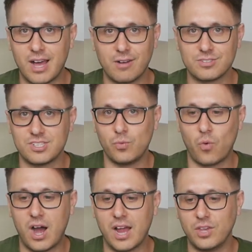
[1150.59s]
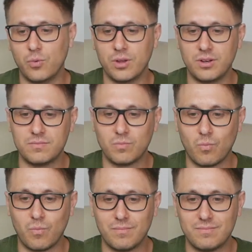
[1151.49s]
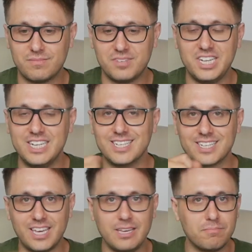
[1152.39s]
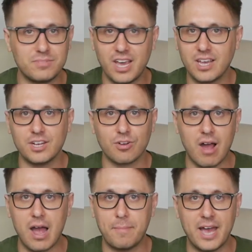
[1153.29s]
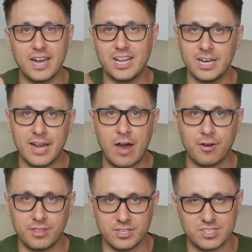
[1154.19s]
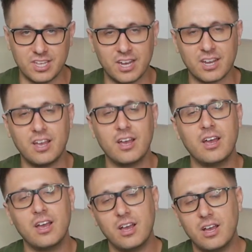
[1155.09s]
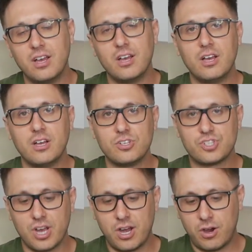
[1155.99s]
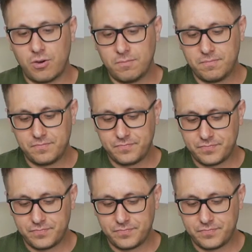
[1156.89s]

I don't see why you would need to keep taking your iPad in and out of this thing. So